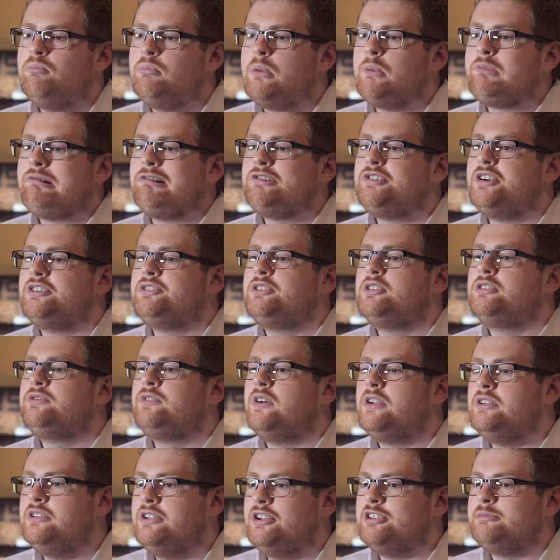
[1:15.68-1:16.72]
My project is
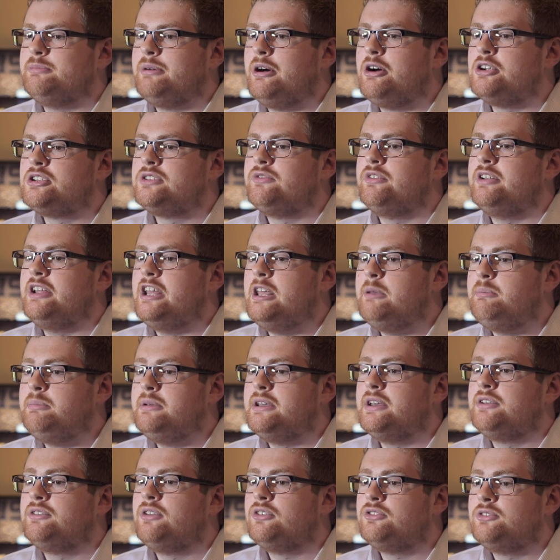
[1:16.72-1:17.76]
funded as part of an
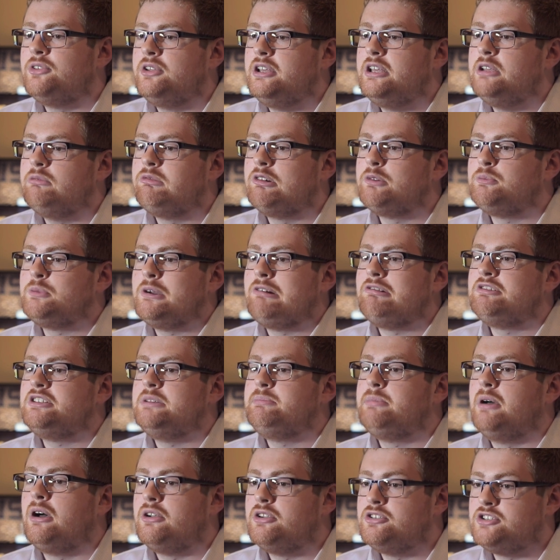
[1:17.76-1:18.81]
EPSRC Prosperity
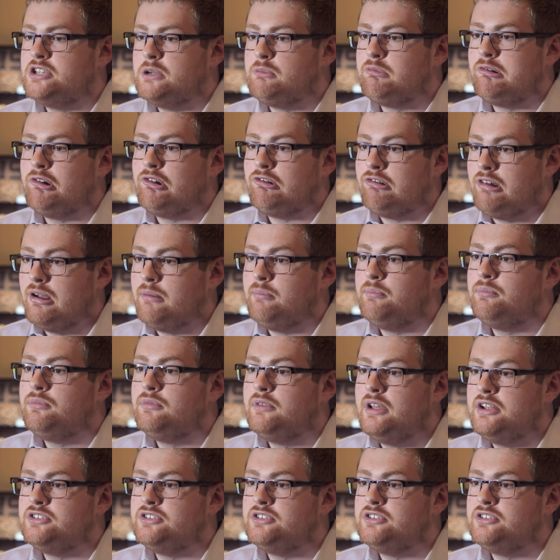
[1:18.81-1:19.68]
Partnership programme